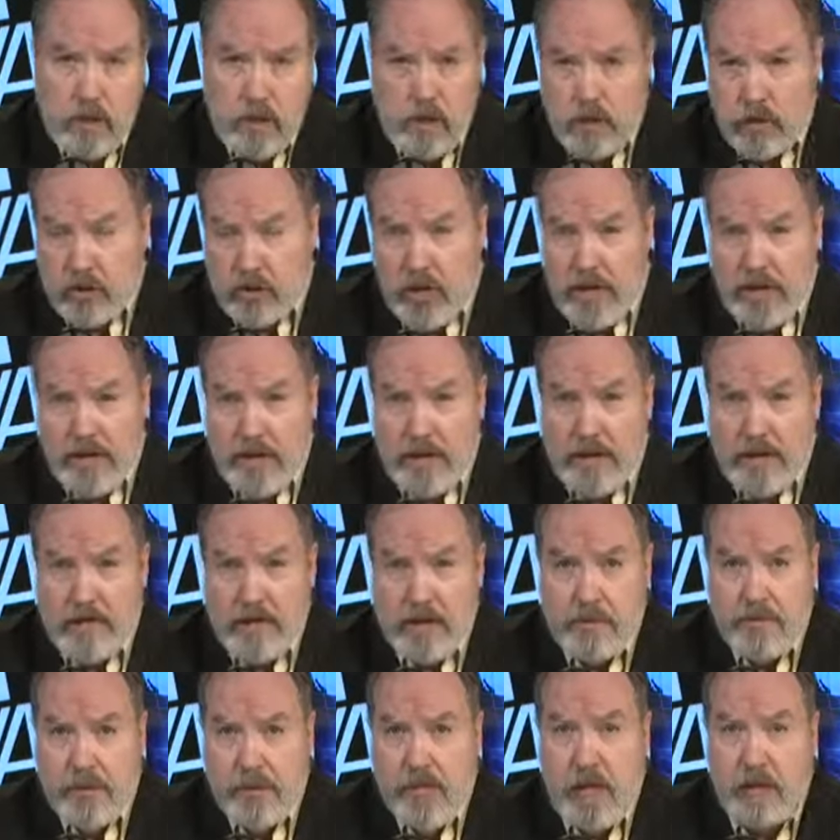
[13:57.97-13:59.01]
They're trying to give
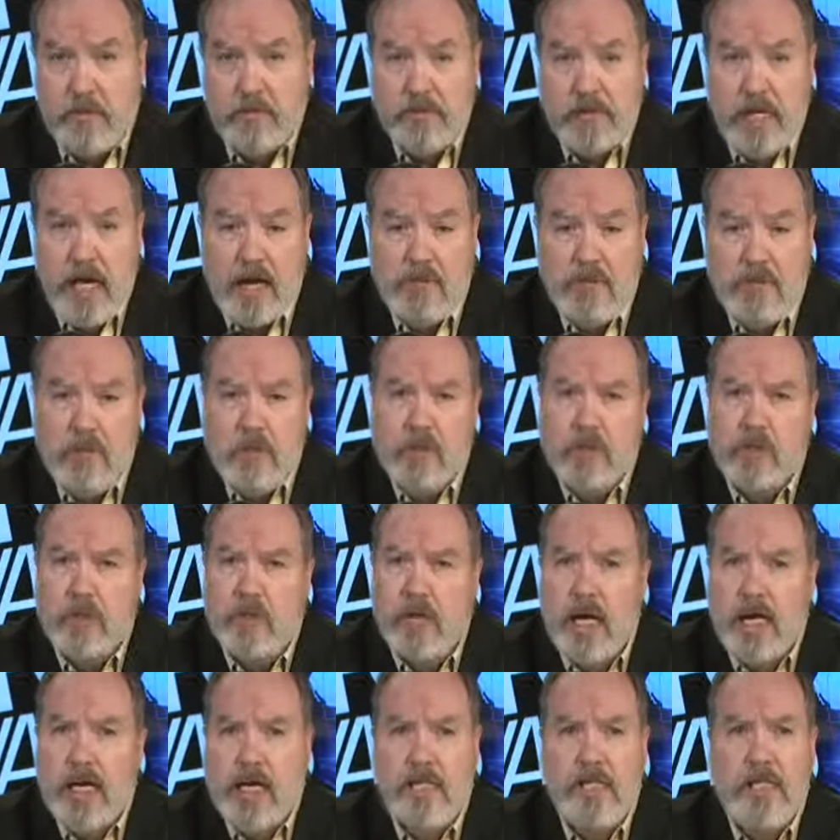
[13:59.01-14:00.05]
themselves cover. They're
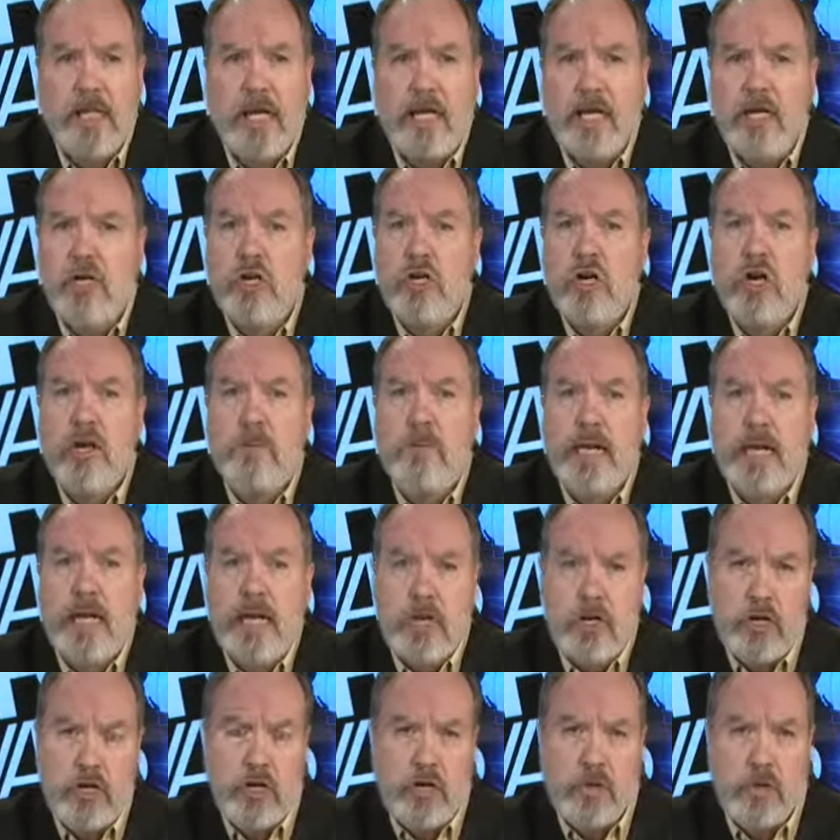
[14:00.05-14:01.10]
trying to say nobody
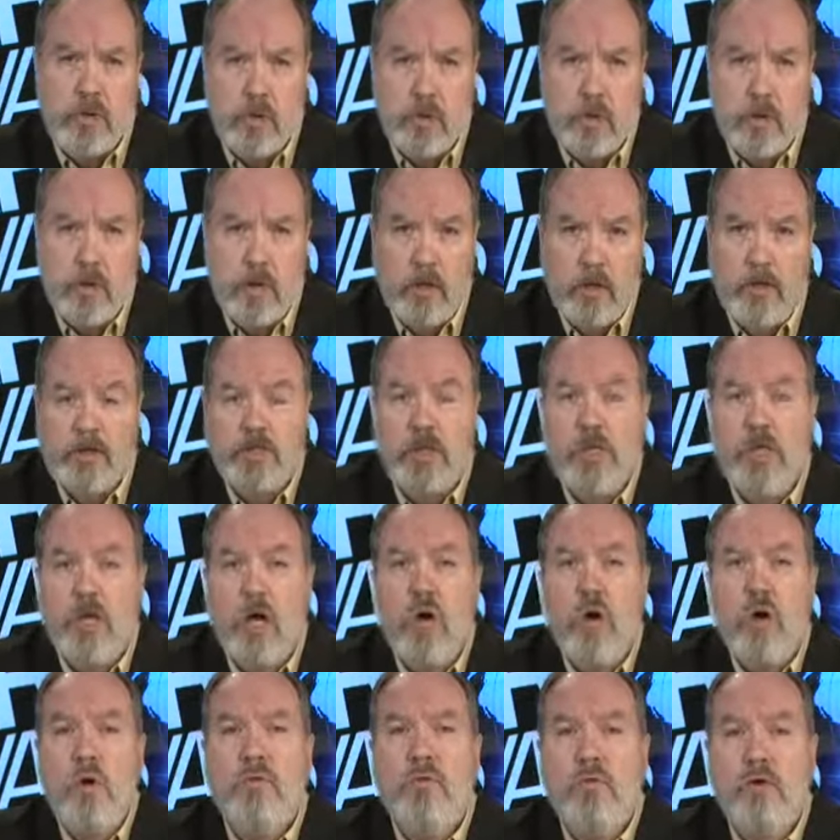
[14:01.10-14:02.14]
knew. We see
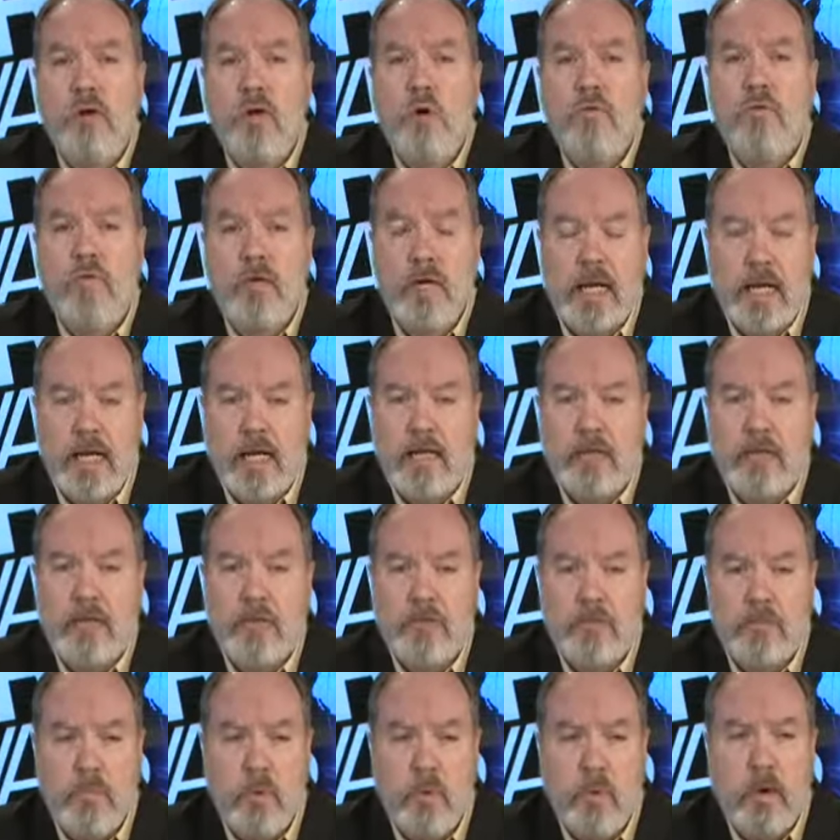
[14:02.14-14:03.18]
over and over again in
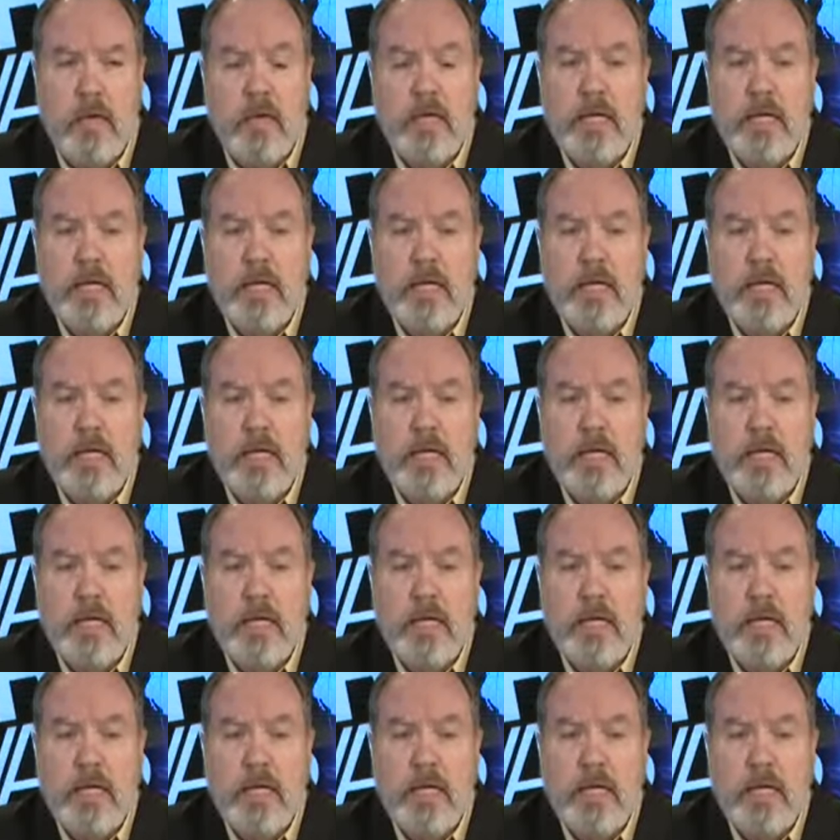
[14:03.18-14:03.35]
this report,